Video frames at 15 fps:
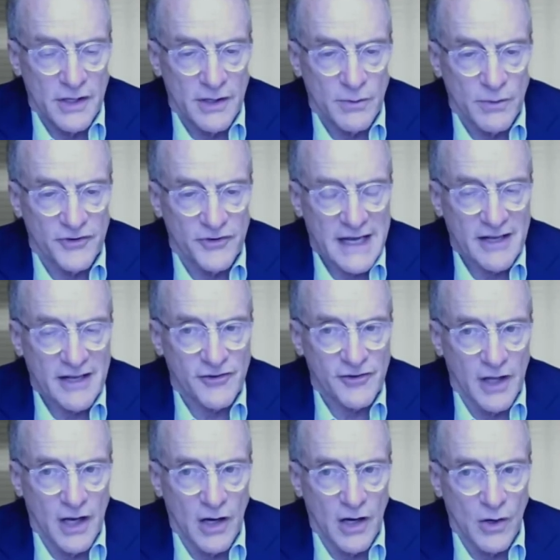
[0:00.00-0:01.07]
it was at
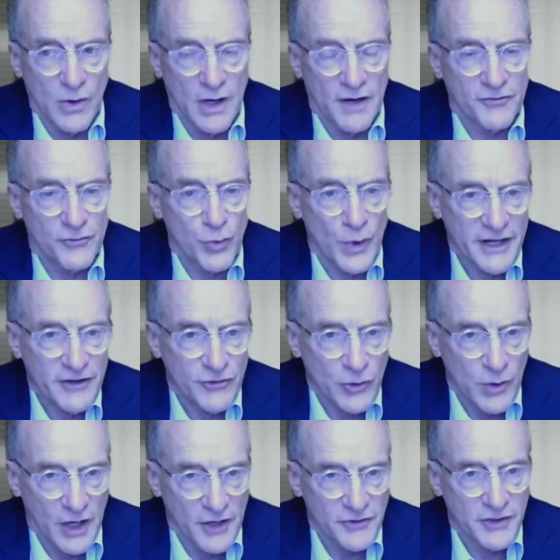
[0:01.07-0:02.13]
its low of
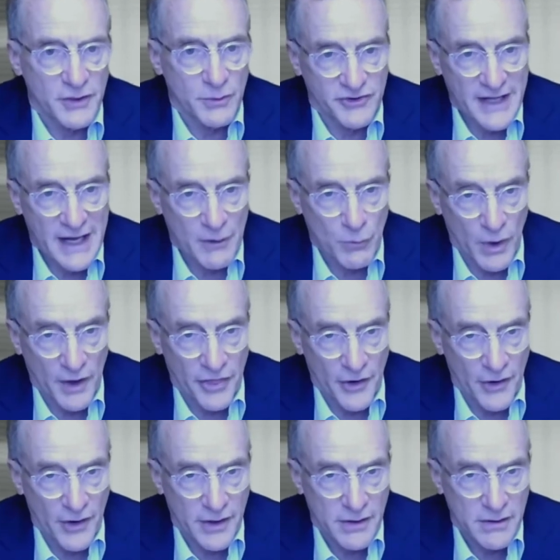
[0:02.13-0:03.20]
2,200. It was down
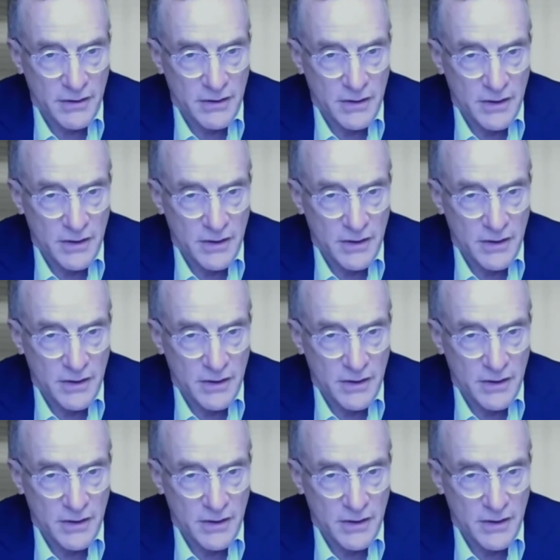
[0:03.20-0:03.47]
1/3.